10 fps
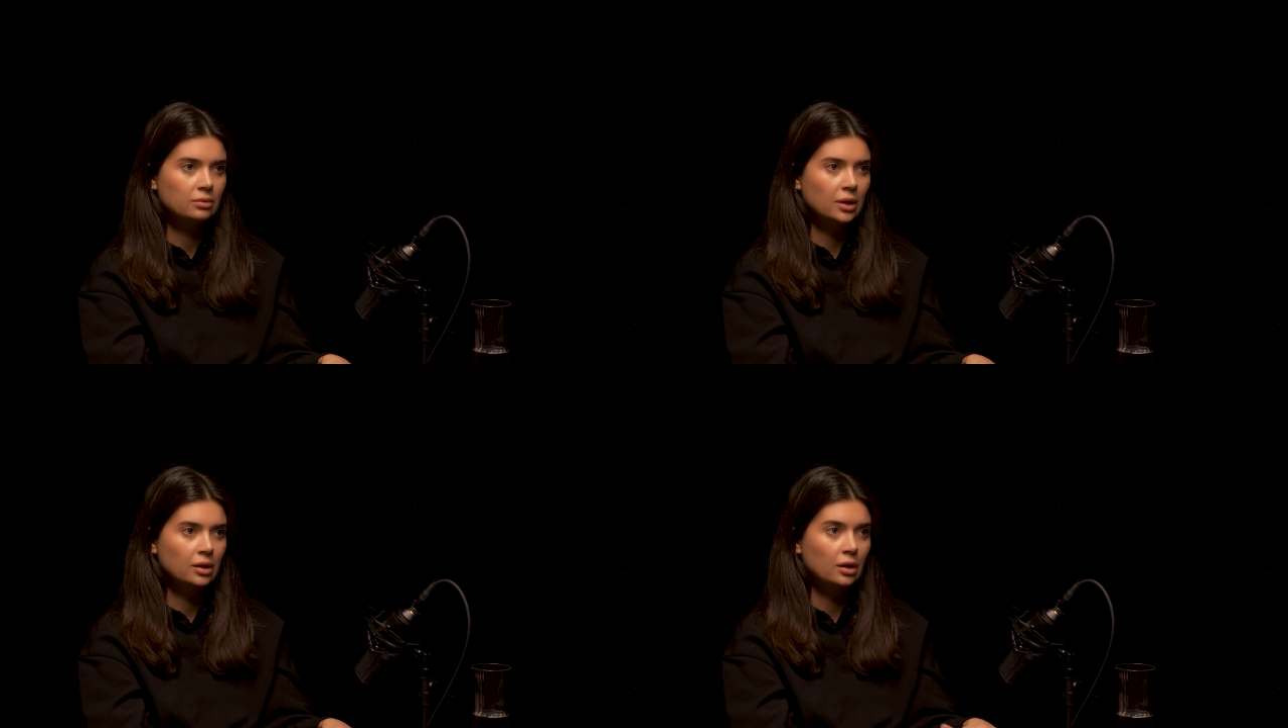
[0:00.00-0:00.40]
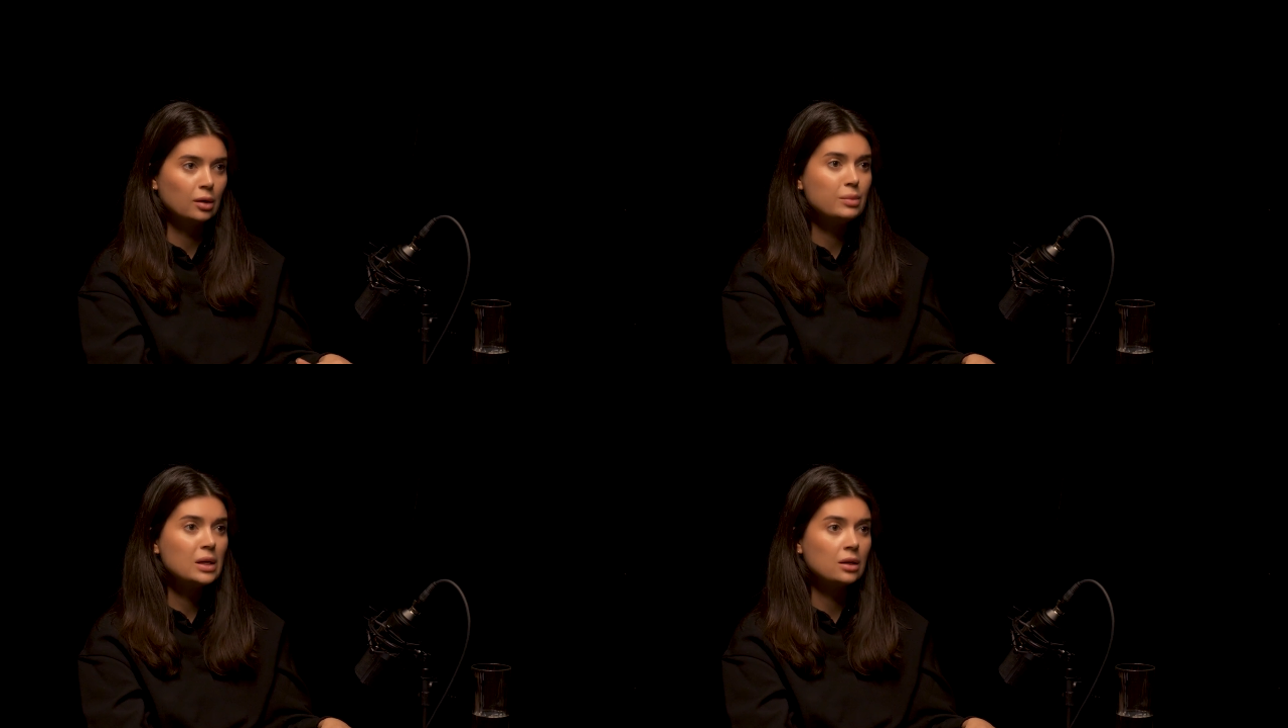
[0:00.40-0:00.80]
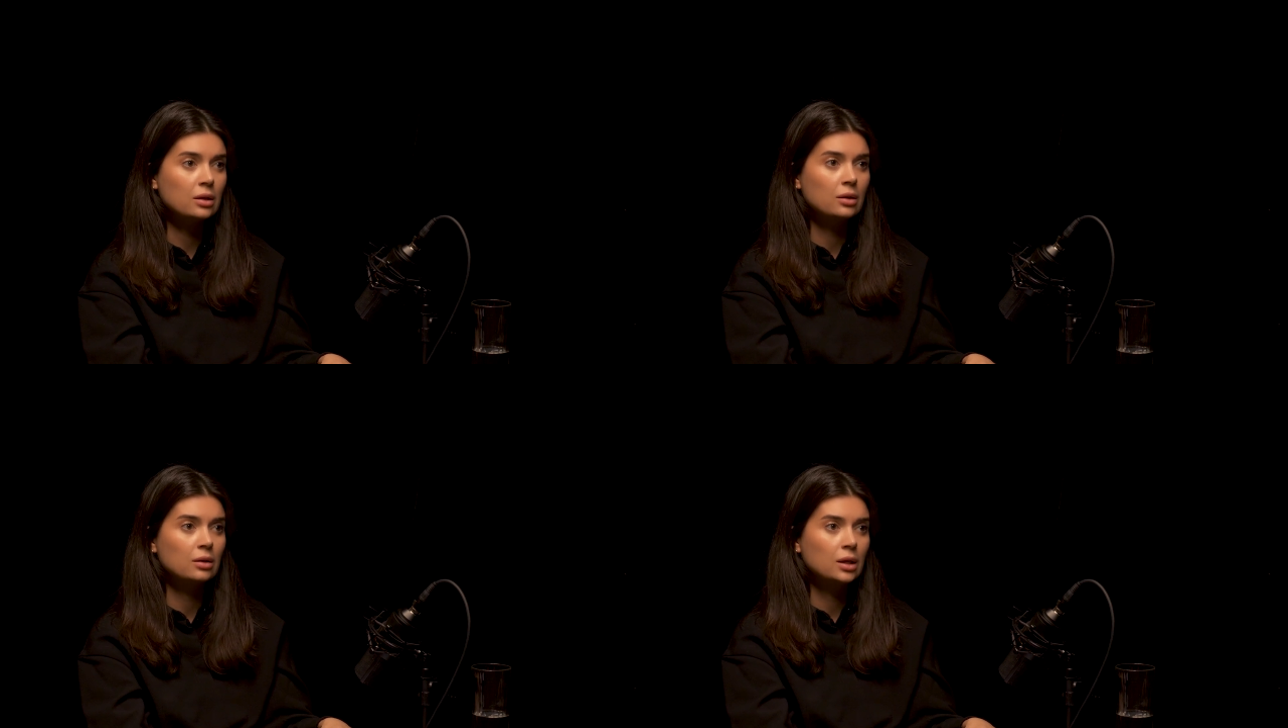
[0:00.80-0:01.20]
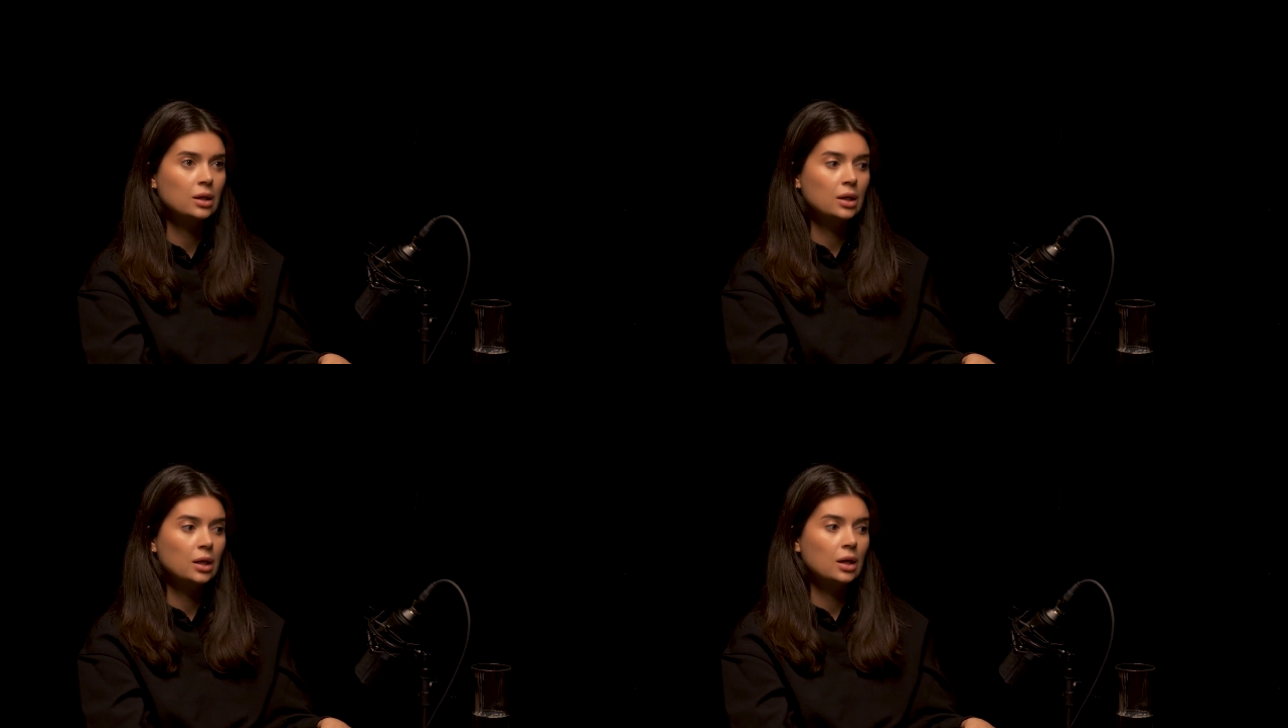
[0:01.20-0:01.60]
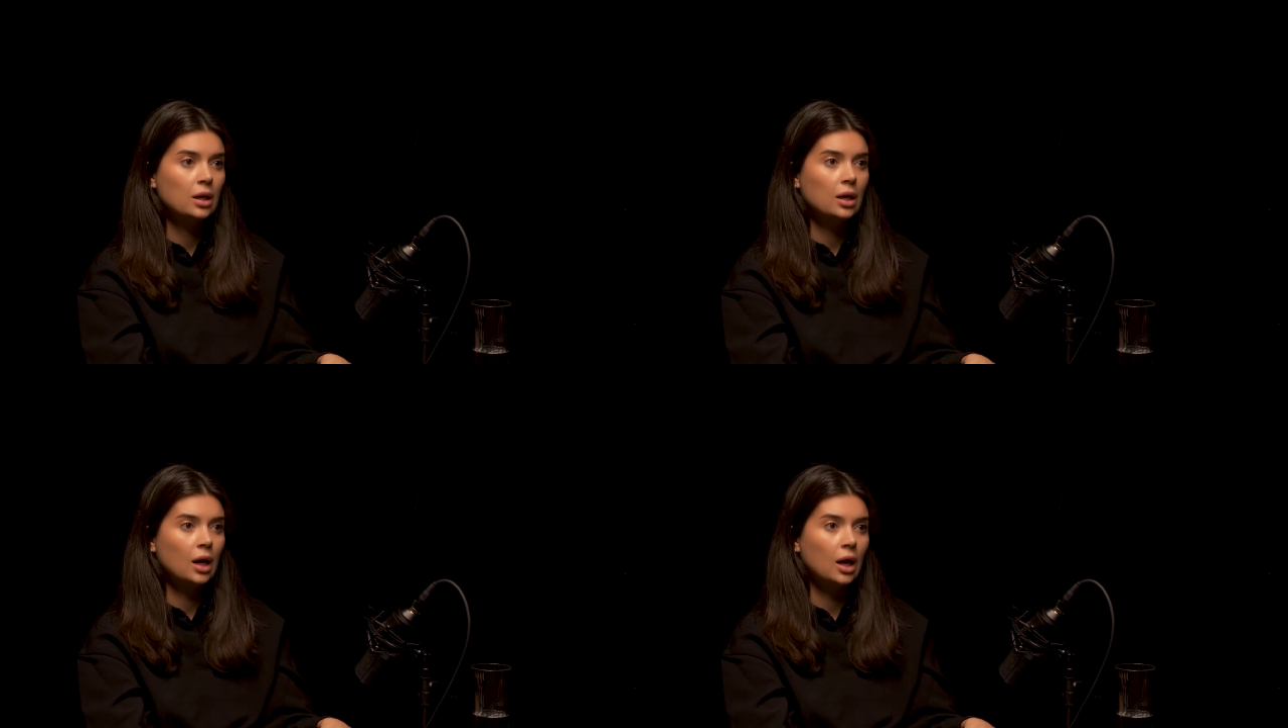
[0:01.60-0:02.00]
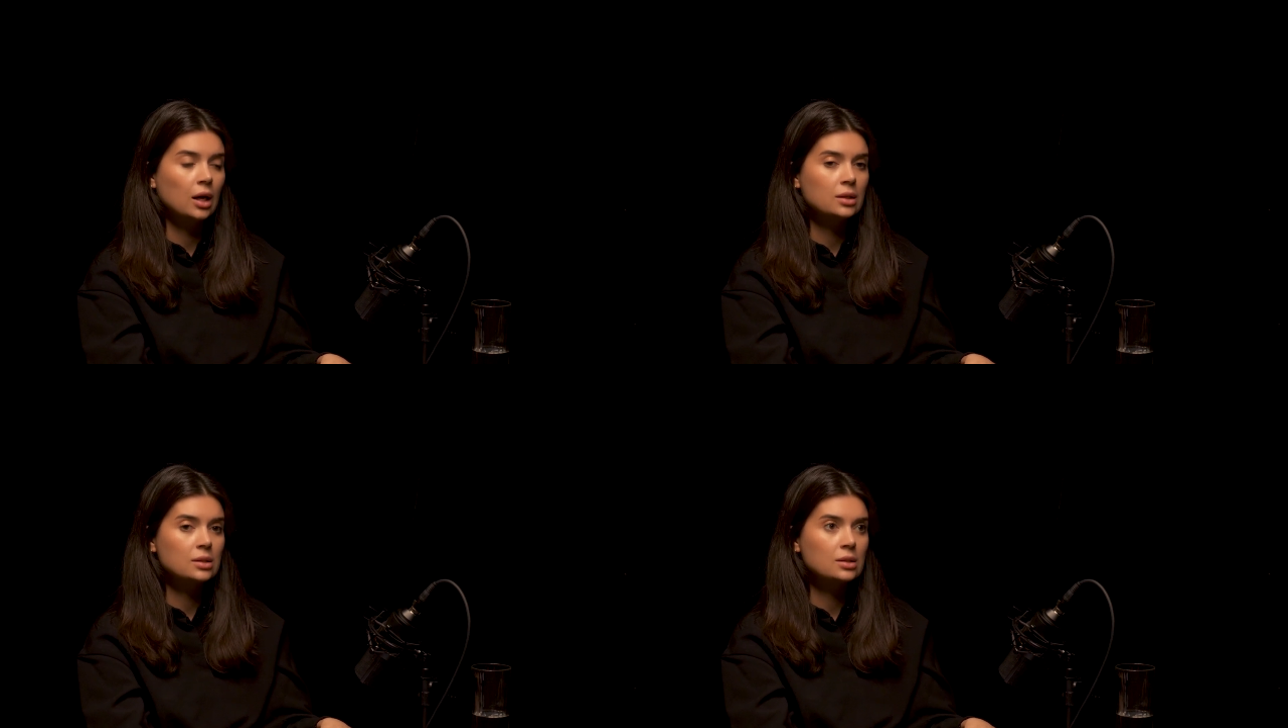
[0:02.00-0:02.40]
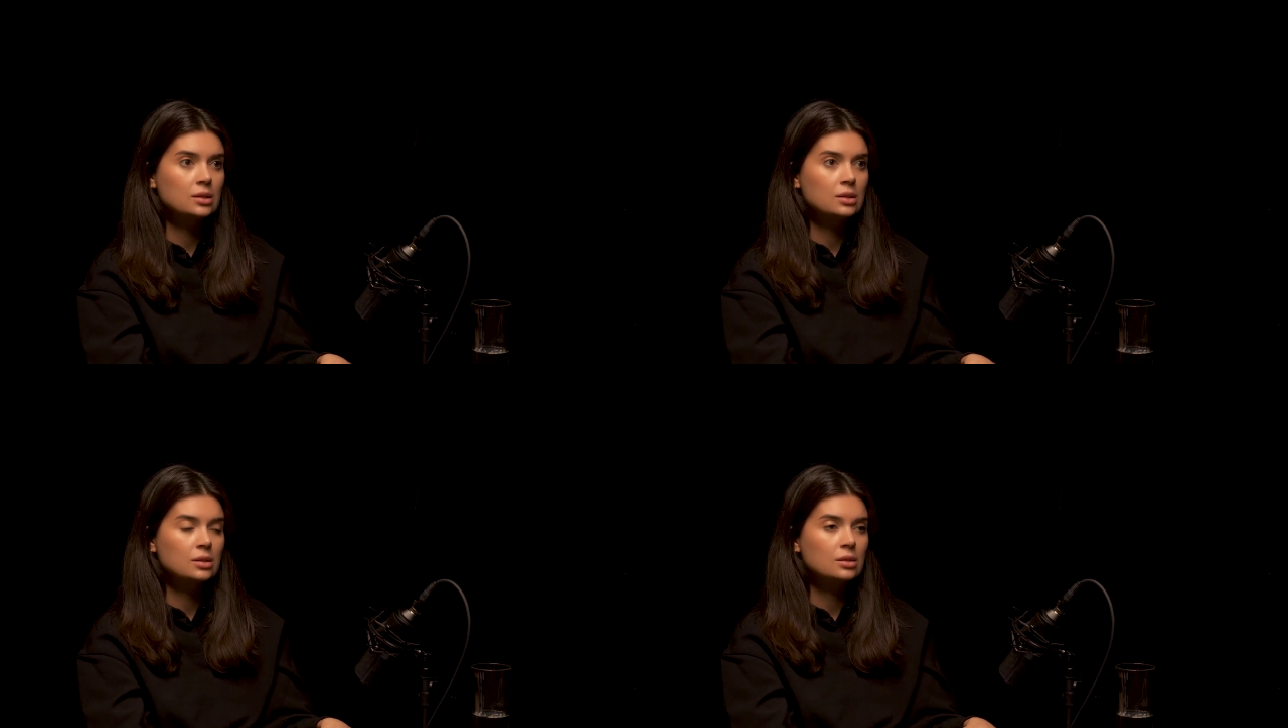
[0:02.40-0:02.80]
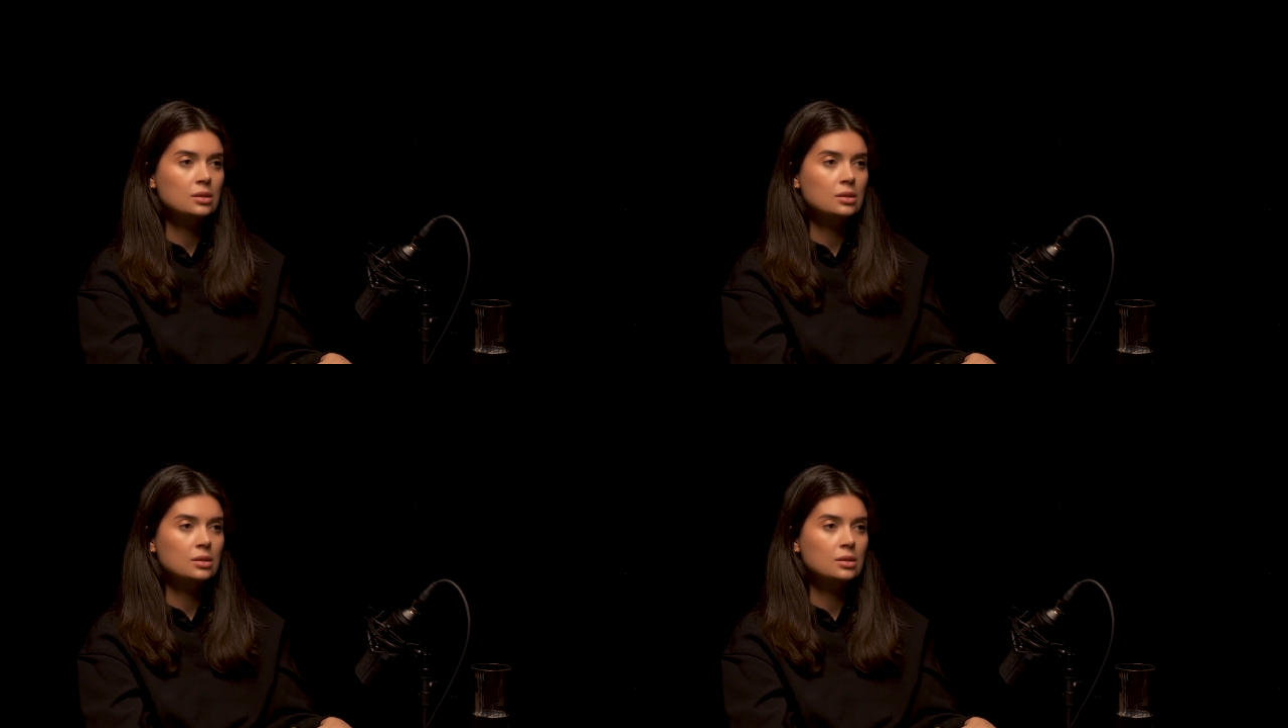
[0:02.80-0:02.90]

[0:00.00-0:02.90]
like, that Armenia has